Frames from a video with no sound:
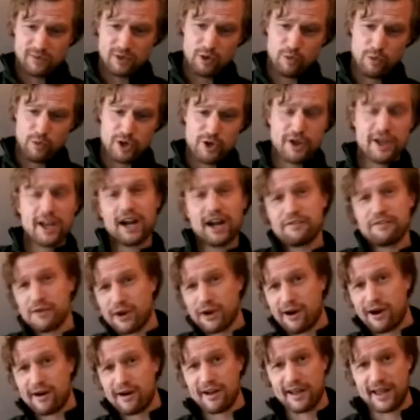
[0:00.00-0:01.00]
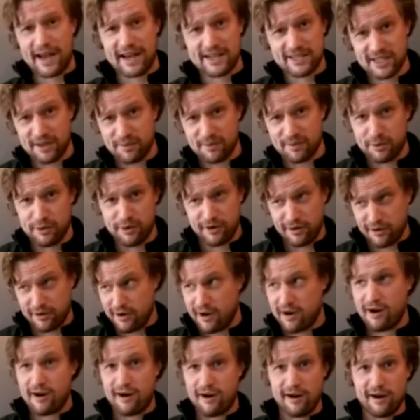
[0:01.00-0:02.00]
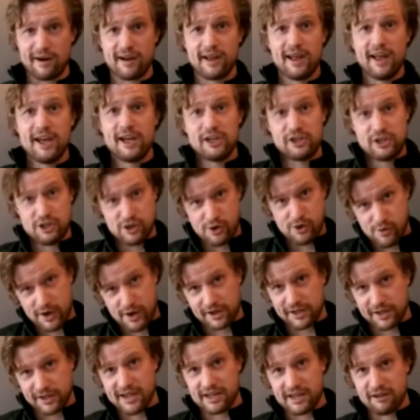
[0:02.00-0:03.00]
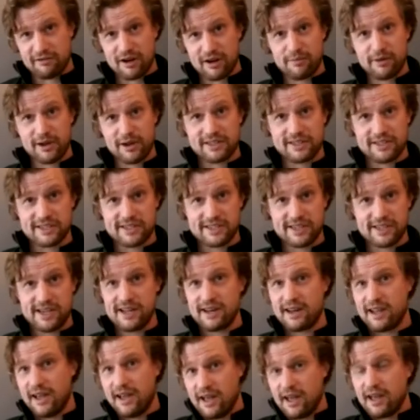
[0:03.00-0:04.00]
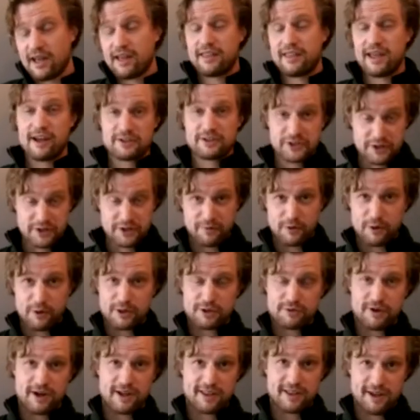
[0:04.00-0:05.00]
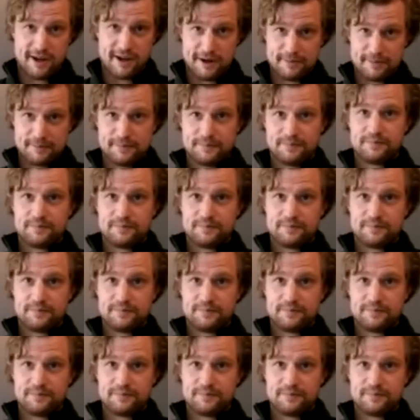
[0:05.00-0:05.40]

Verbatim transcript: when you get out of your car to gas up your, your car too quickly and you rub against the seat, thousands of volts right there.